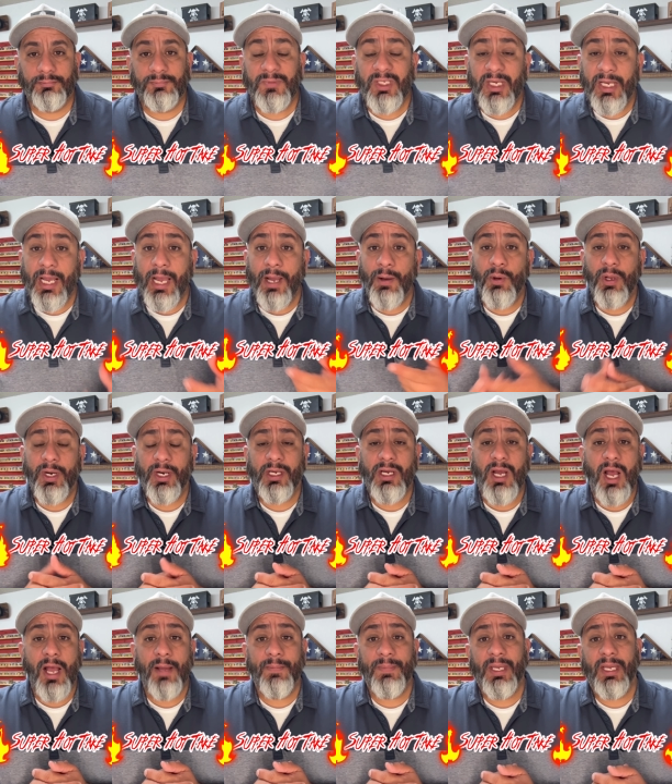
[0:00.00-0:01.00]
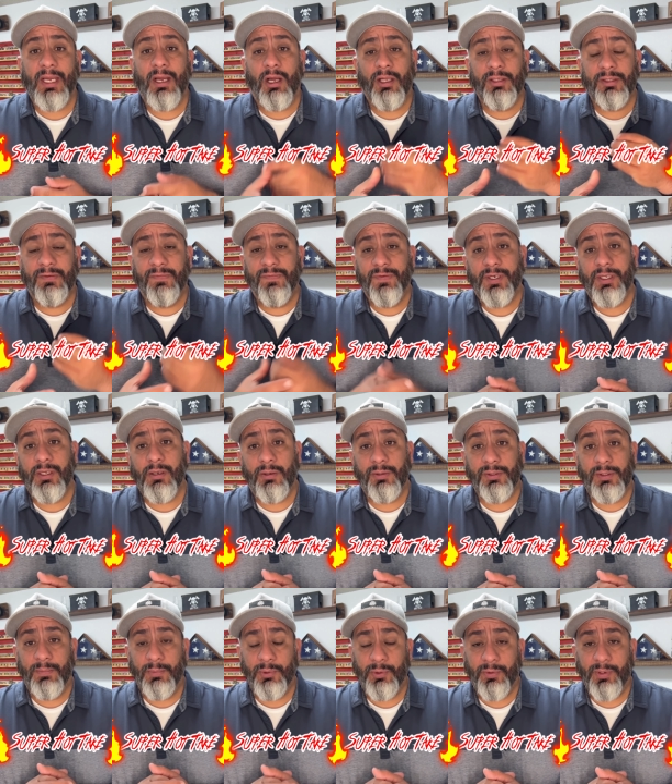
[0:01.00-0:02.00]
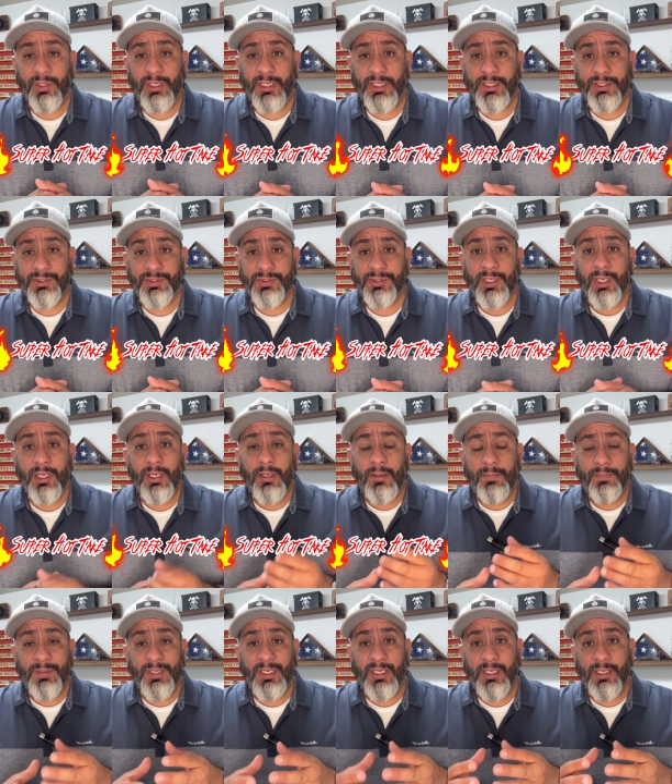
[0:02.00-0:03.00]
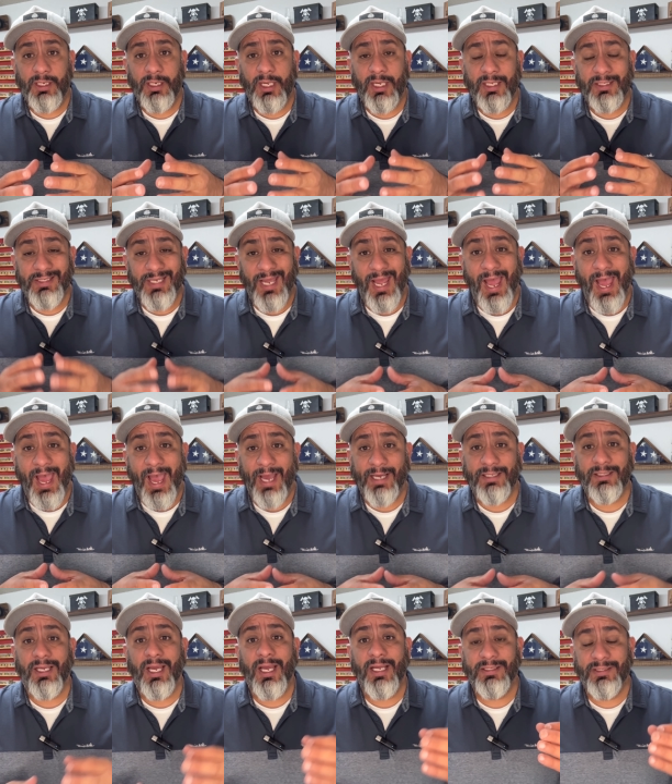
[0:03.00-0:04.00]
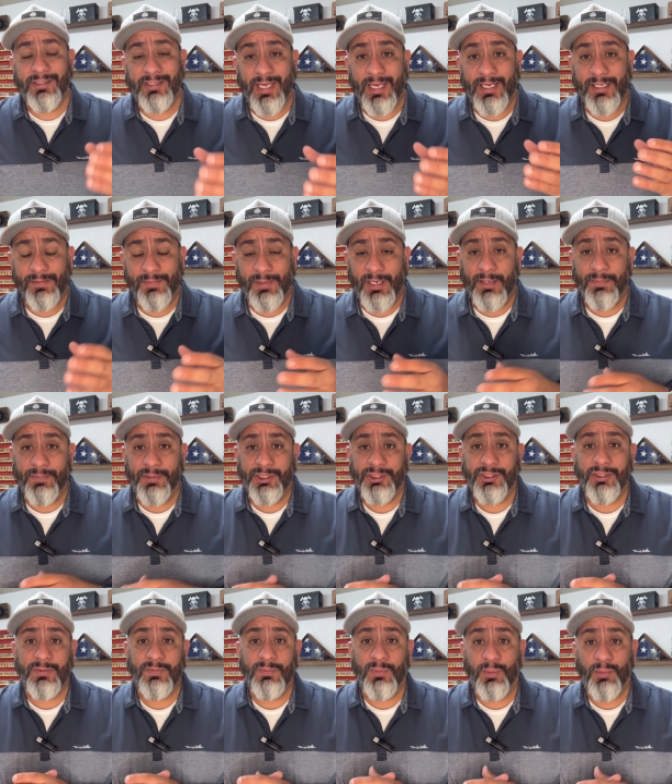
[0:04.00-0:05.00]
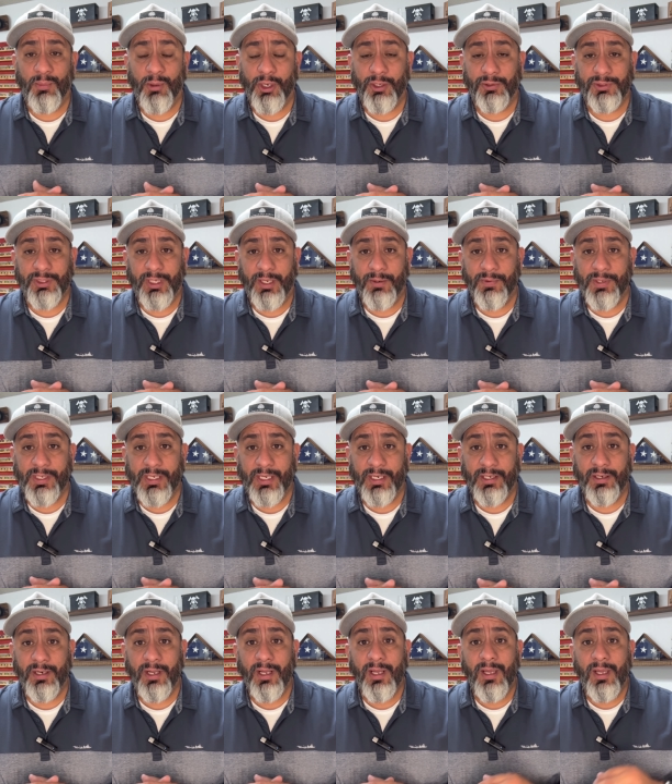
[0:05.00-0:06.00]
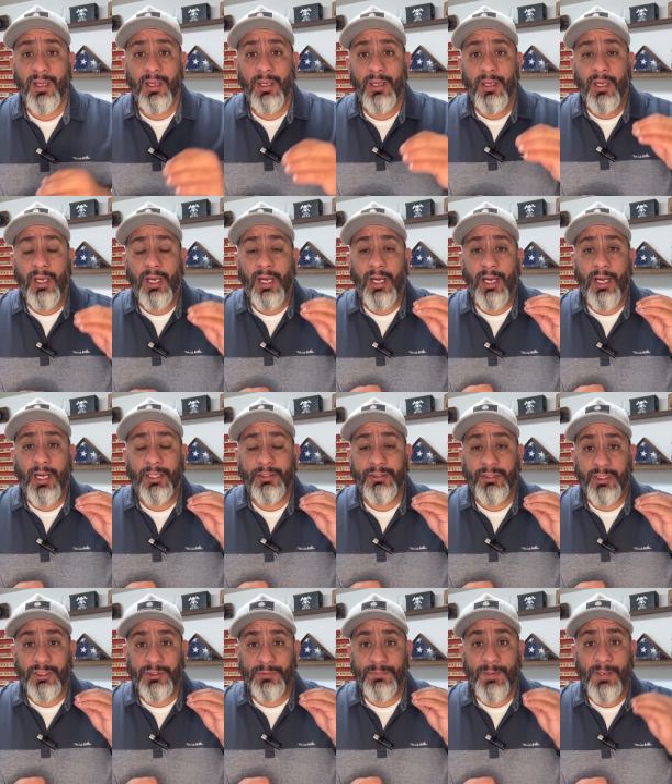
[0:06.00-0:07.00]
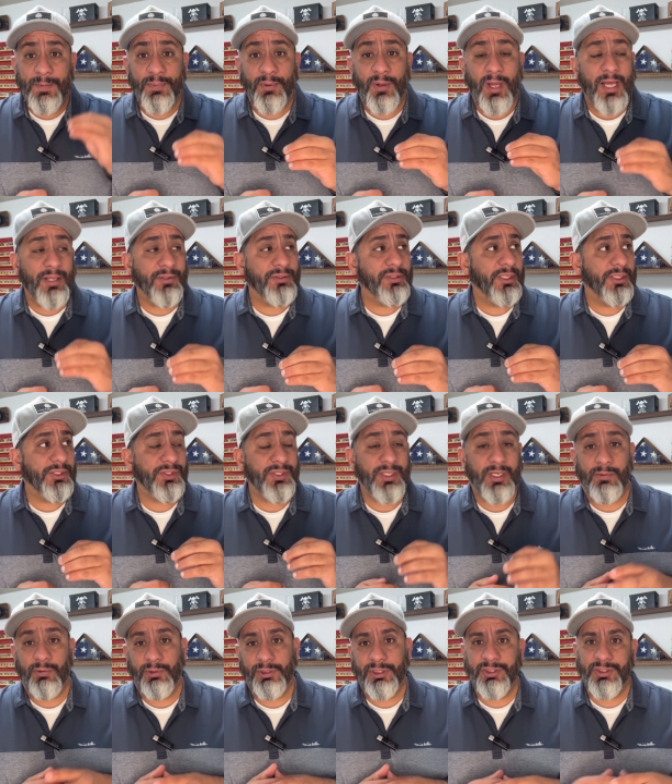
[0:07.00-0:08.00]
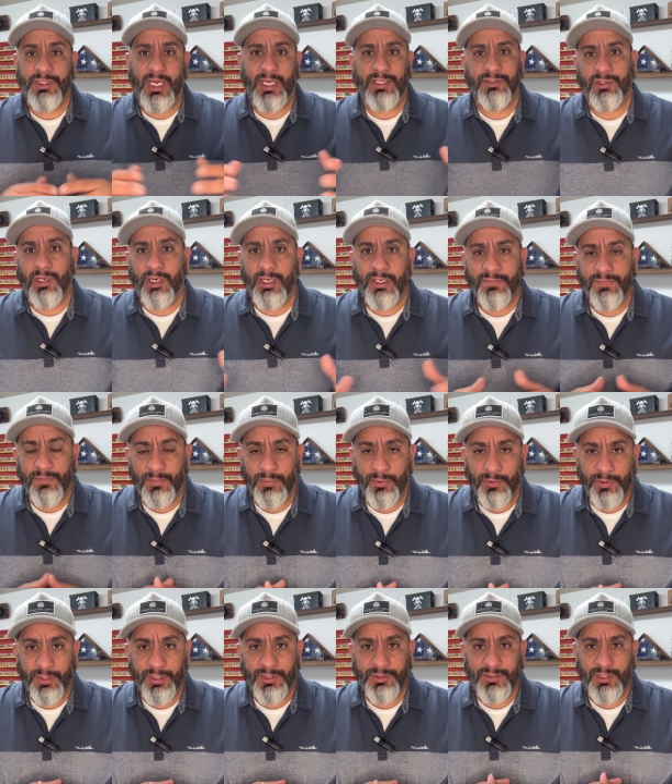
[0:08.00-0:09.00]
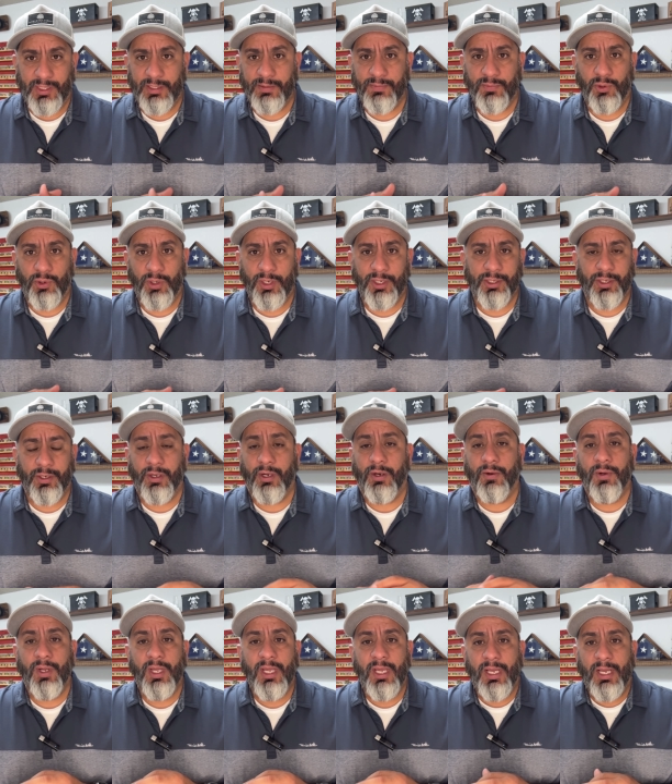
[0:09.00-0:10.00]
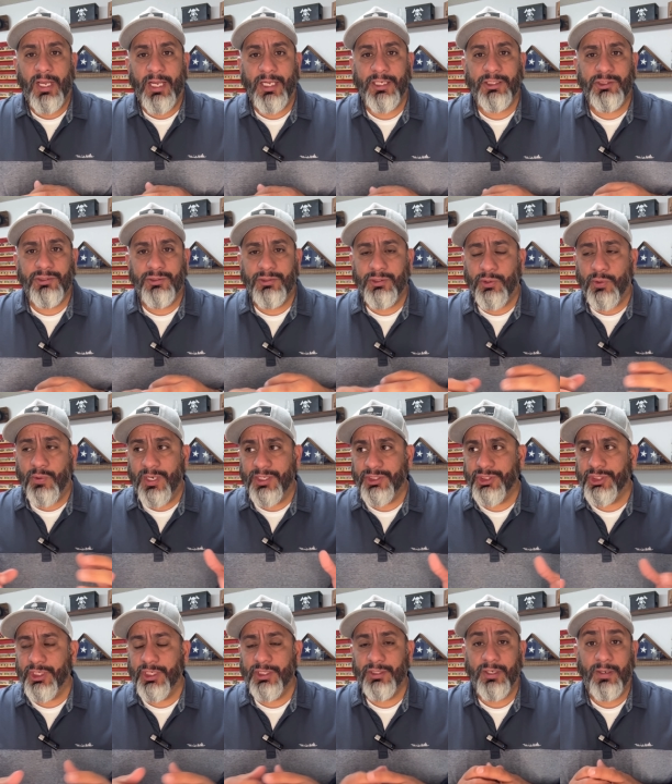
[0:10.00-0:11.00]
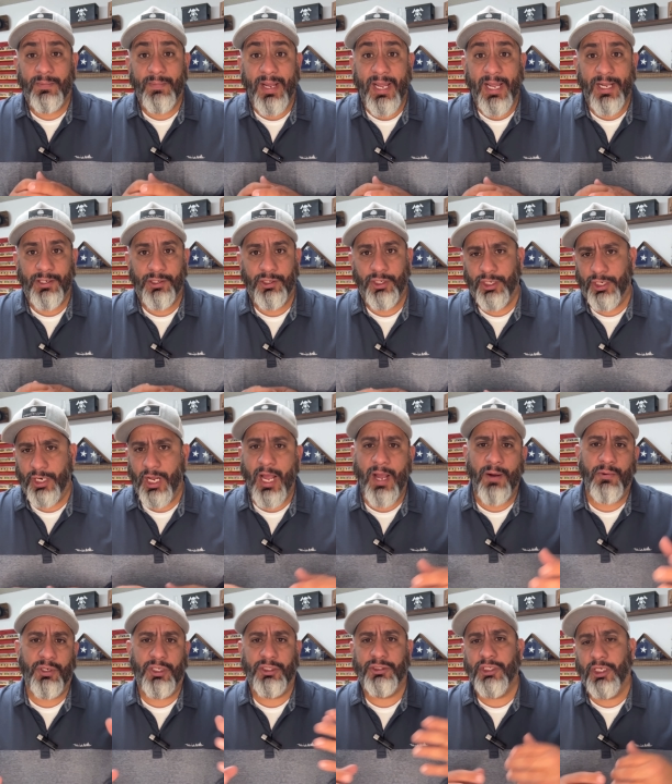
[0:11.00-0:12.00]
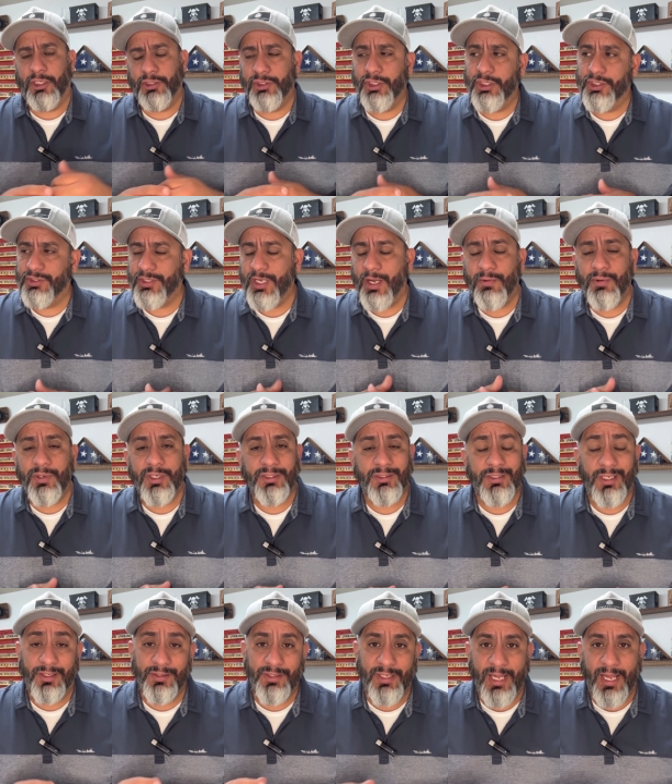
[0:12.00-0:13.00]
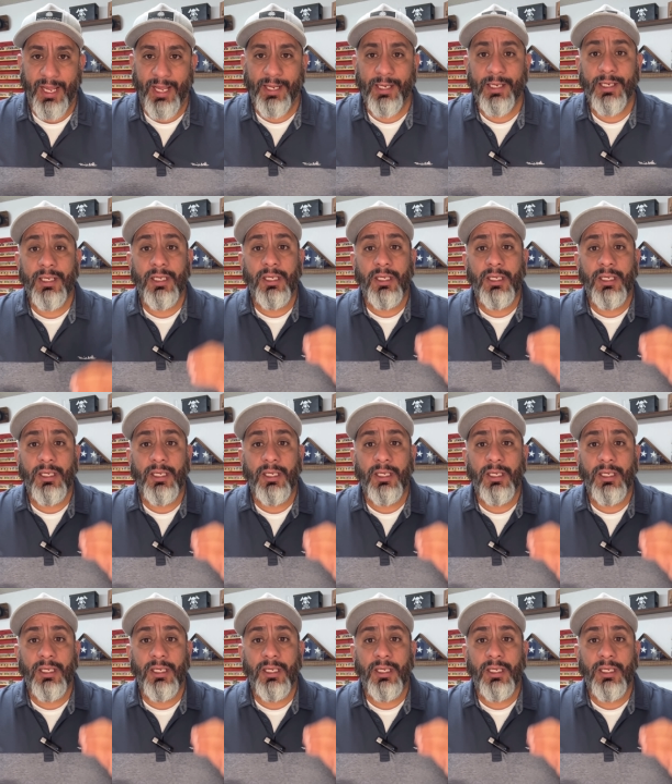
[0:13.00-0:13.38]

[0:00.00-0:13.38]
Hey, I want to comment on the video of the Marines being attacked at San Clemente Beach this Memorial Day weekend. Uh, there's people out there saying, well, these guys aren't even Marines anymore, you know, and questioning their manhood. And I would have done this, I would have done that.